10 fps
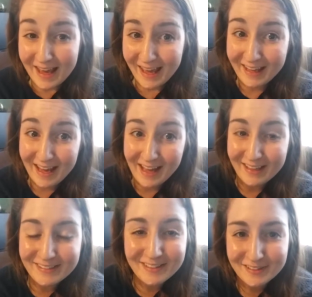Hey
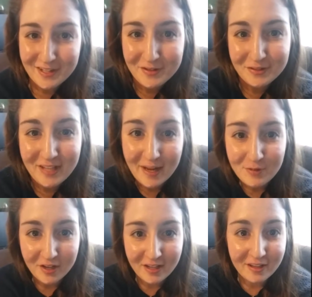guys, so today I'm
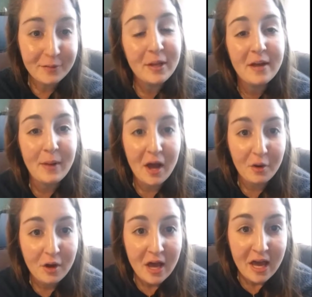talking a little bit
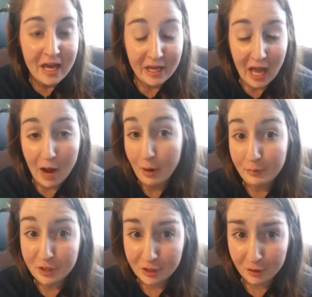about how I
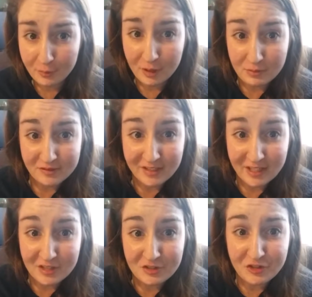would incorporate music
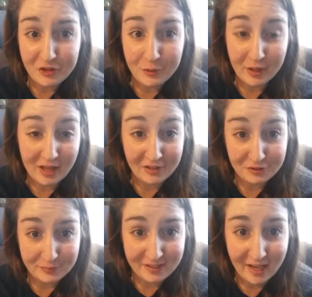into a
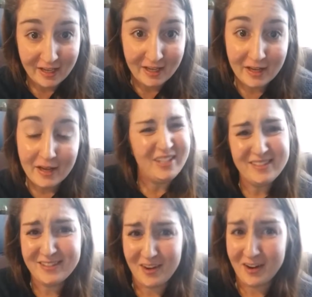classroom setting.
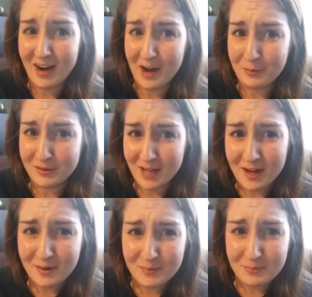Chances are I will
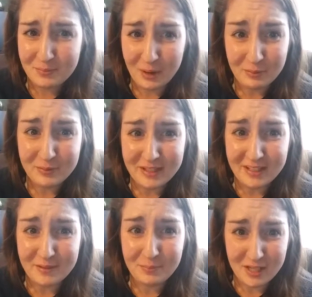not
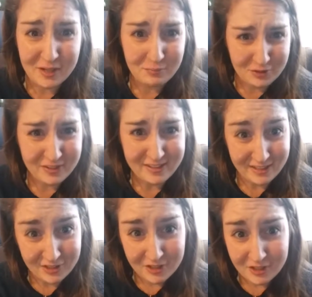probably be a music
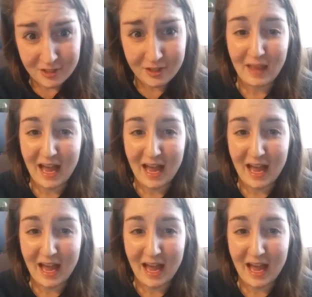teacher.